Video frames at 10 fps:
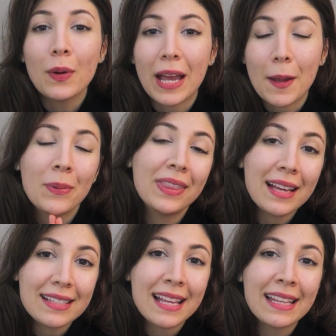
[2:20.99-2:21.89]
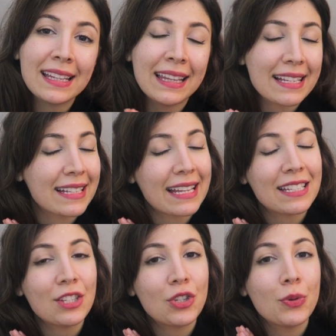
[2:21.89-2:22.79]
Okay, but that said, let's
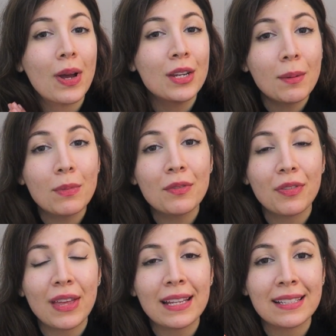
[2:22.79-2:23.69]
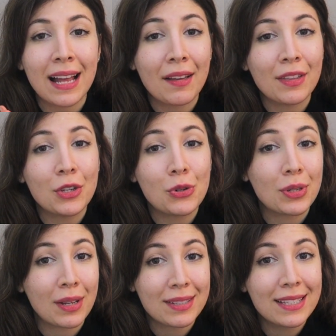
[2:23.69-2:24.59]
get into a number of things that I think you
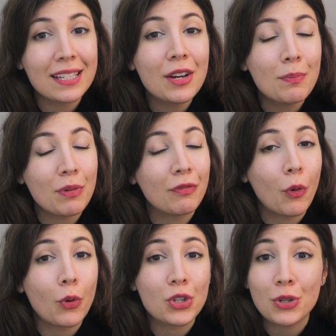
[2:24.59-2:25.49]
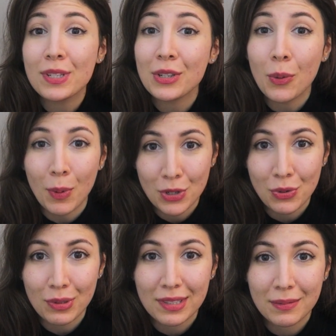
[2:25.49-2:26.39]
should consider before choosing your
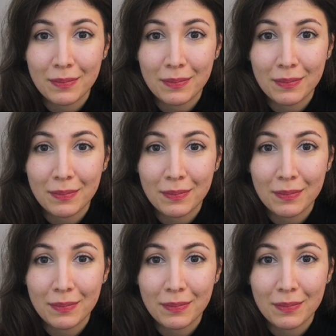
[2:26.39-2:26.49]
modules,